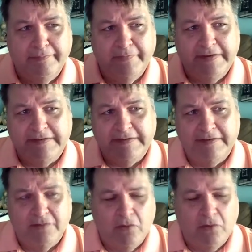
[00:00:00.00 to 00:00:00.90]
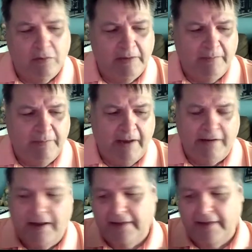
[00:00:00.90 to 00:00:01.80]
This isn't normally my
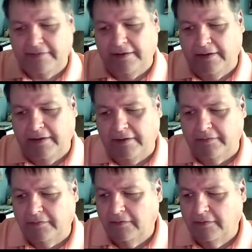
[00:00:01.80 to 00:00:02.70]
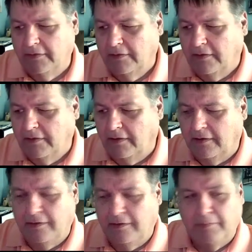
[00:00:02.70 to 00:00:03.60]
class, and
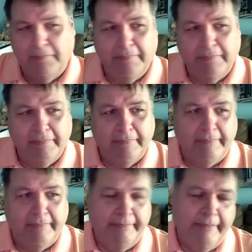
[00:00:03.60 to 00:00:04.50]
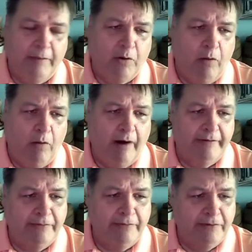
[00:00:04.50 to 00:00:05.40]
I'm
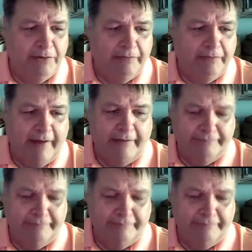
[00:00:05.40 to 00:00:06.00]
required to include that.